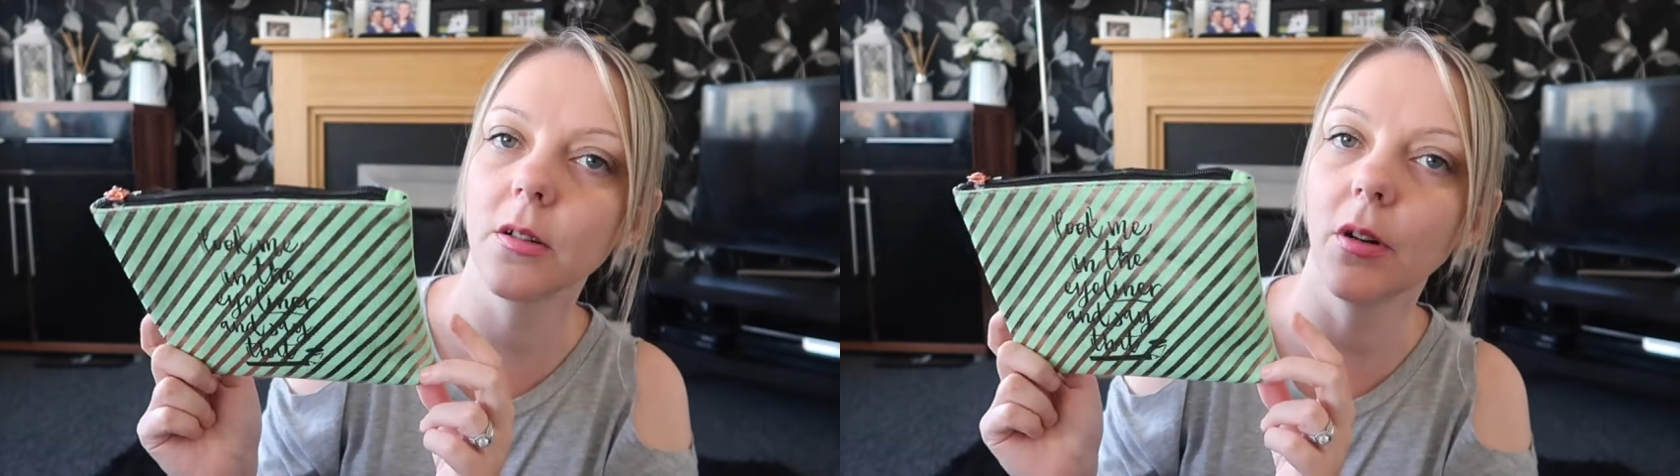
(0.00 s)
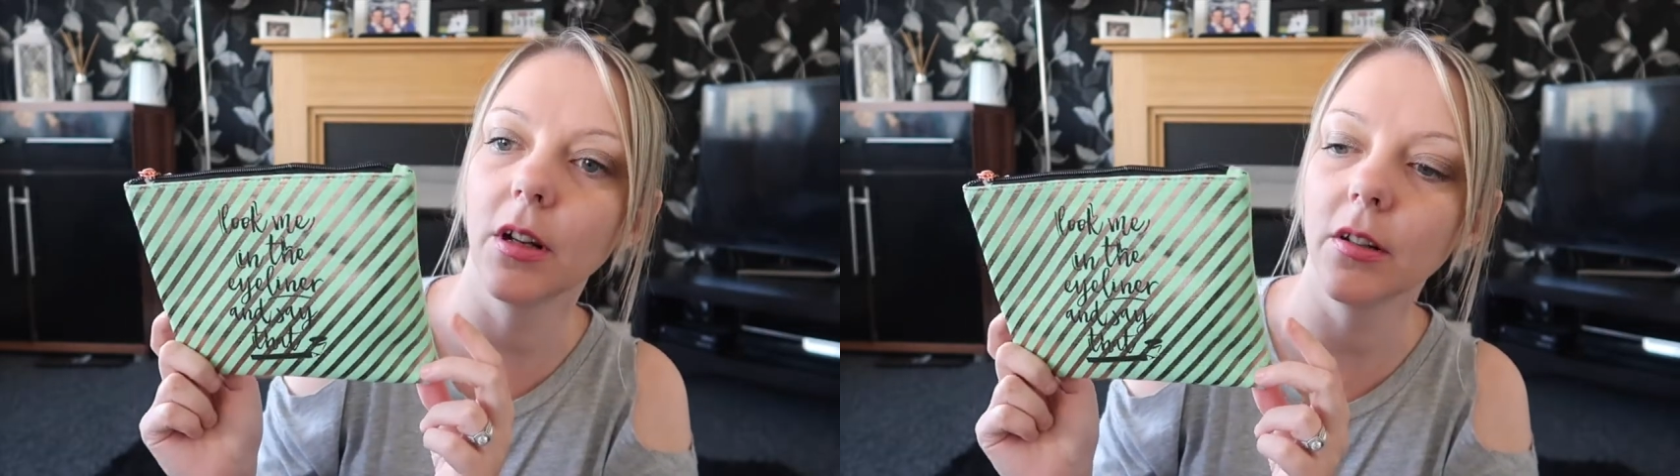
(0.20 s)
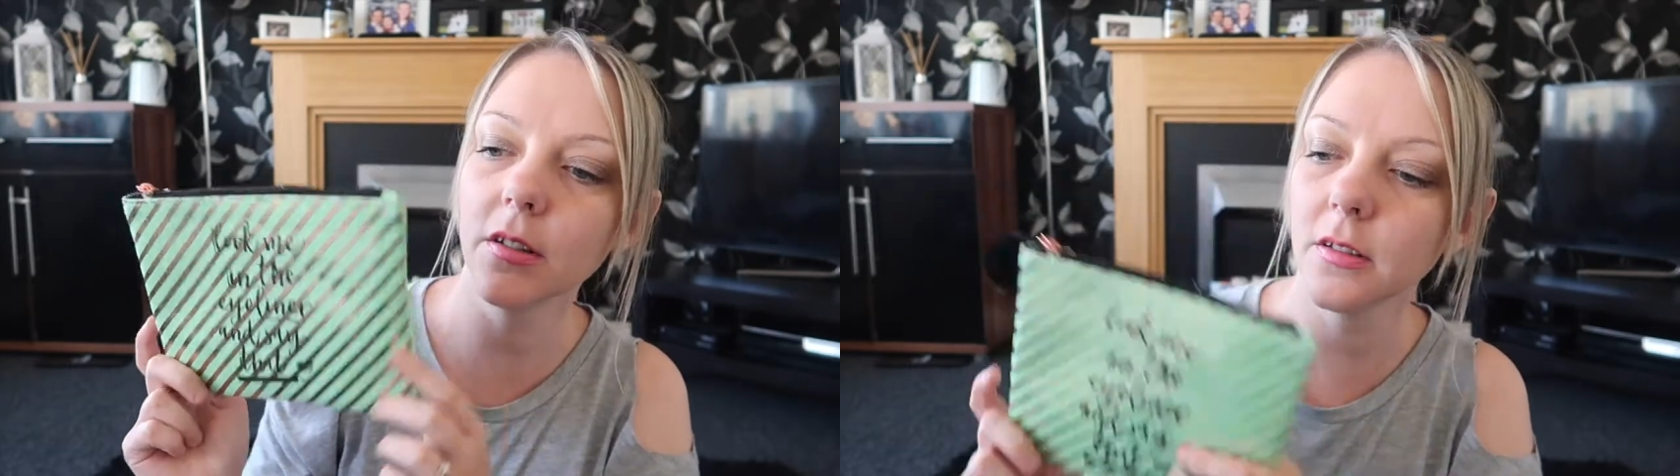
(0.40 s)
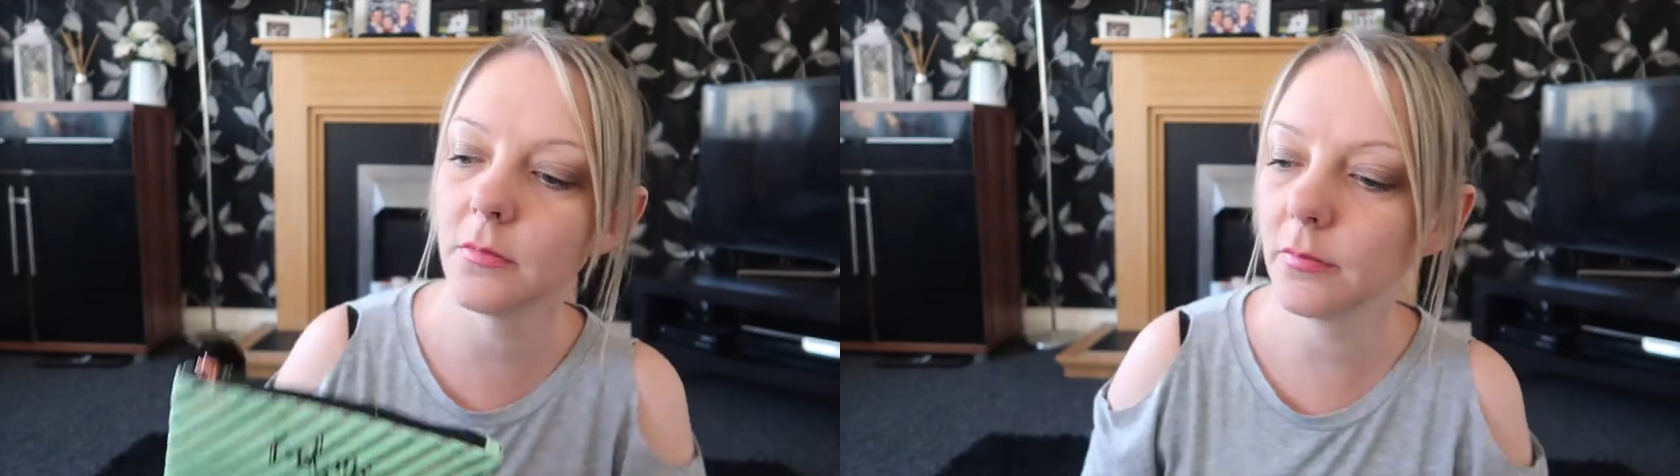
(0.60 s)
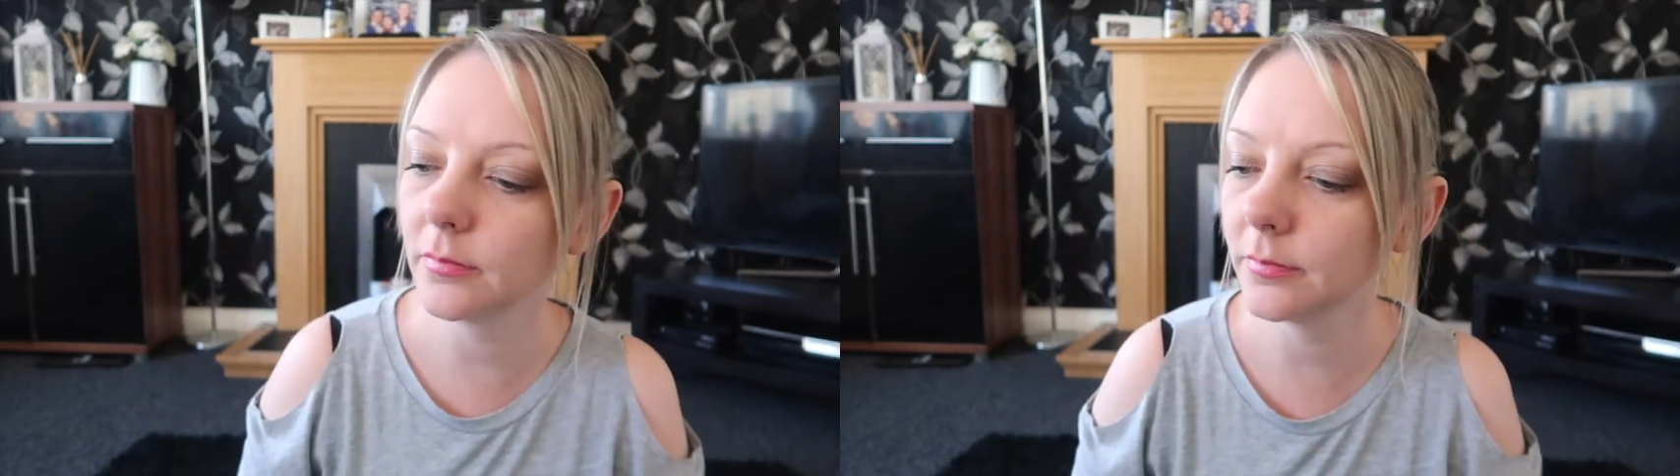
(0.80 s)
quite good.
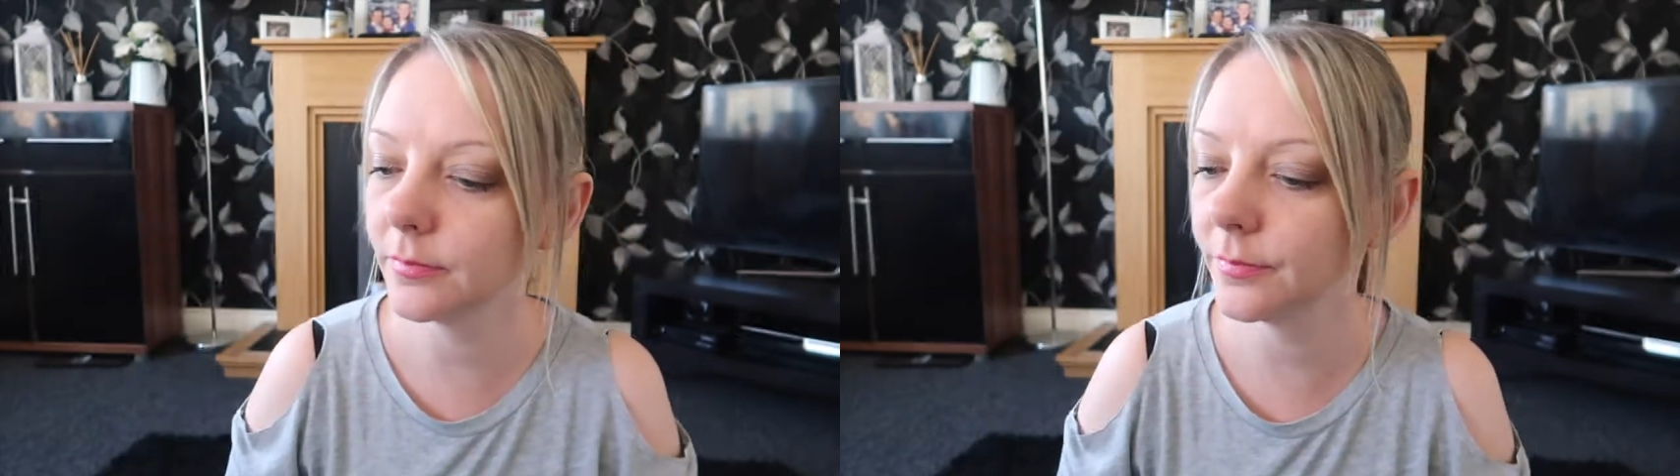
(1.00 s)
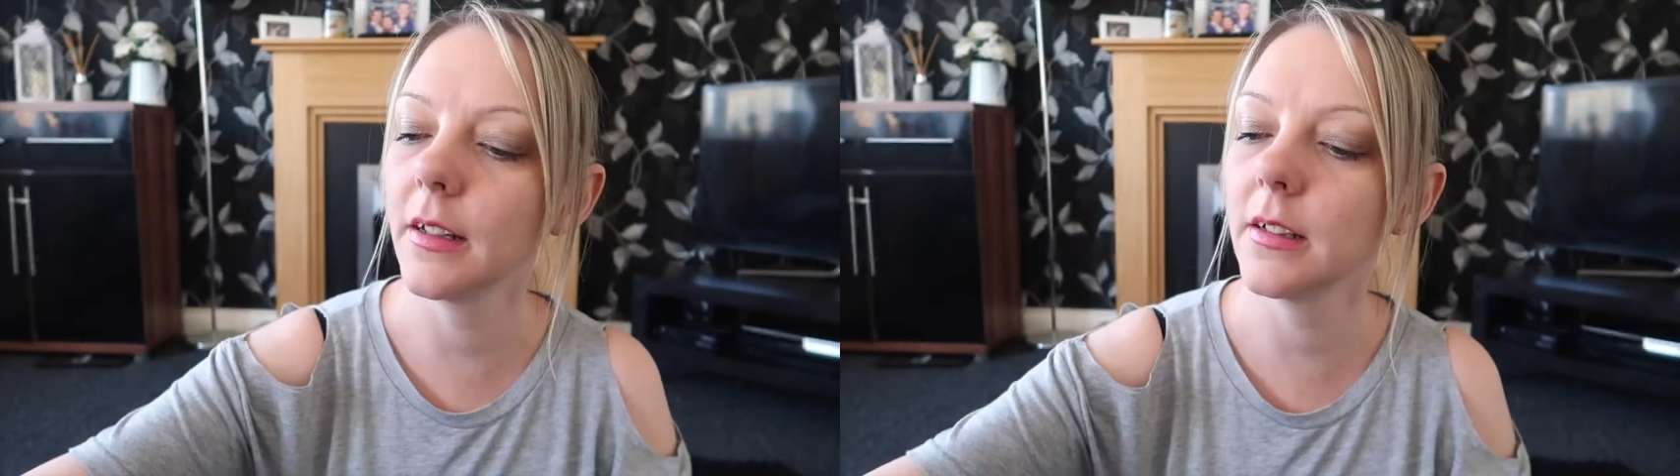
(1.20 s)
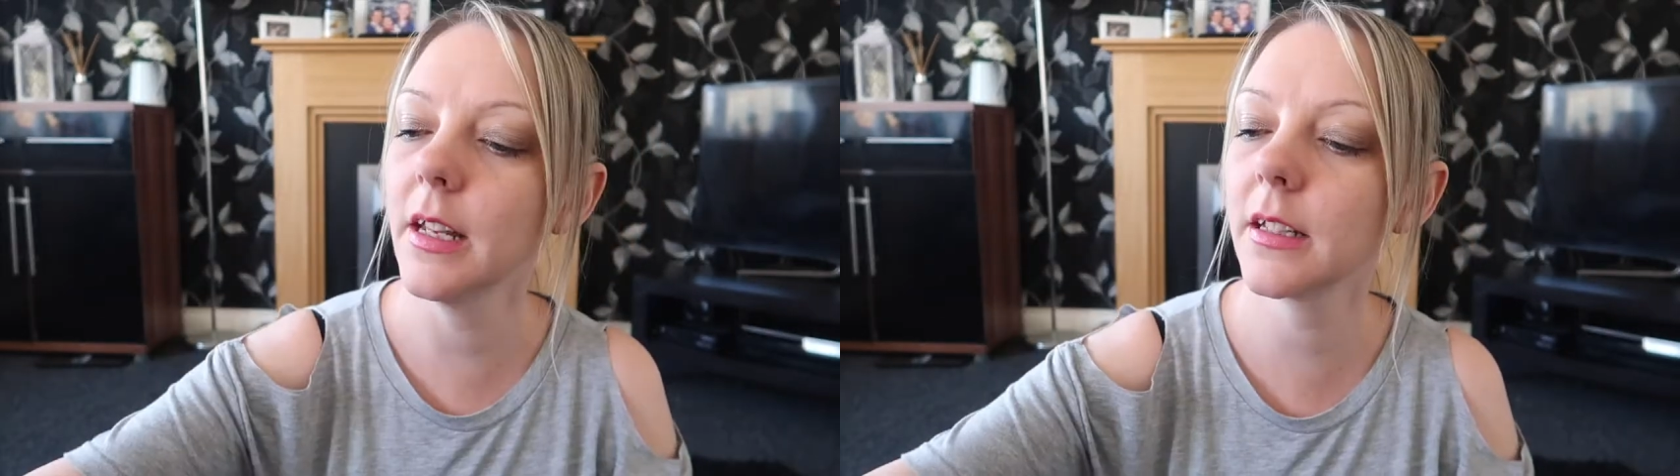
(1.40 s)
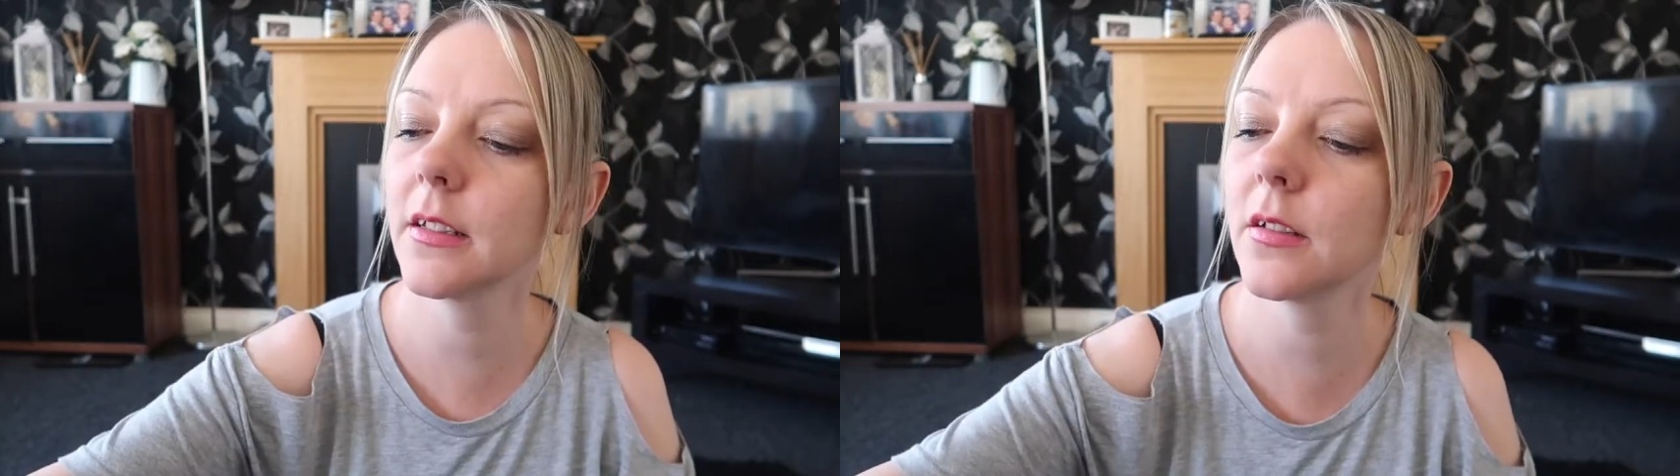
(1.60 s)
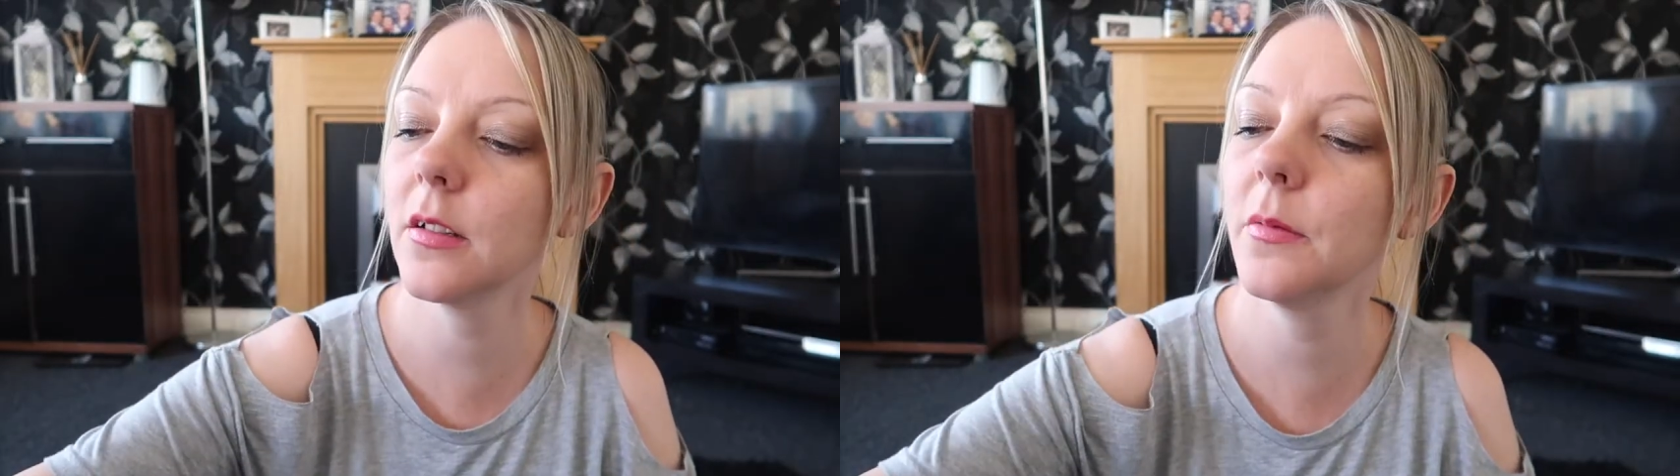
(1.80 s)
And
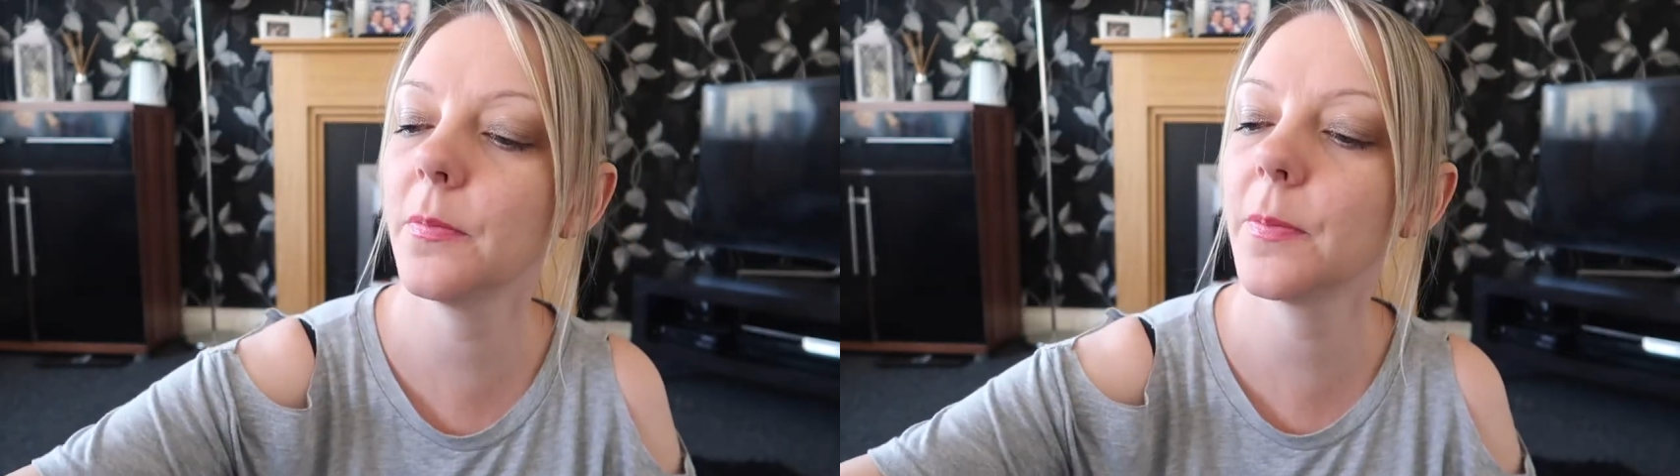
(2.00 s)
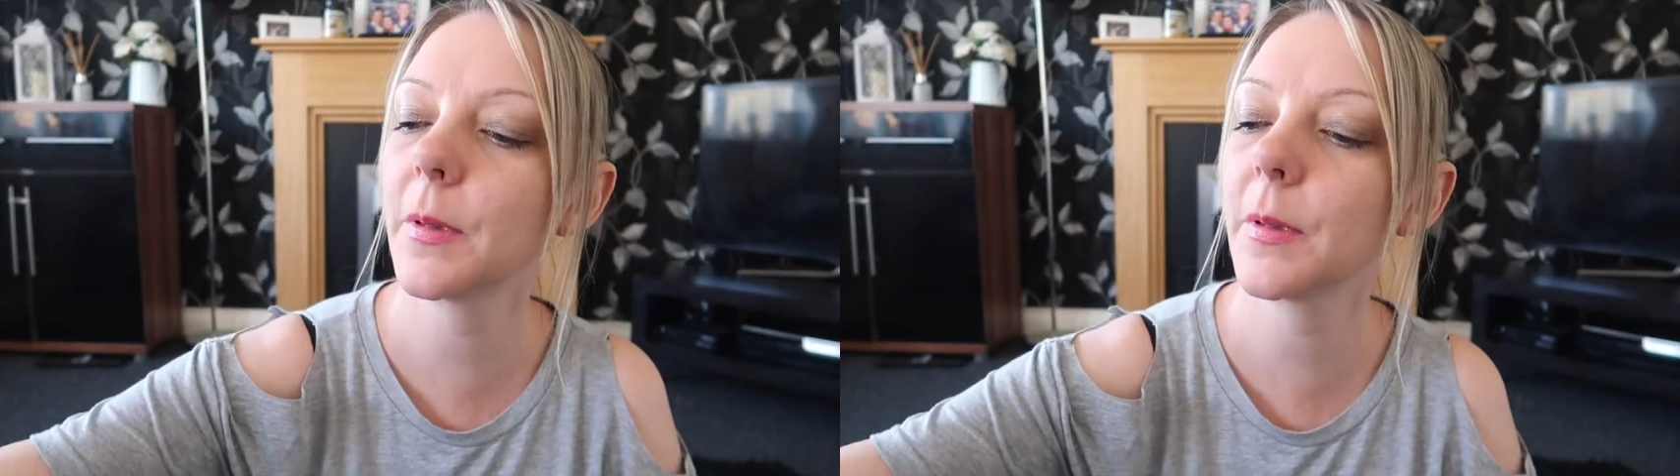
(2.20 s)
next up,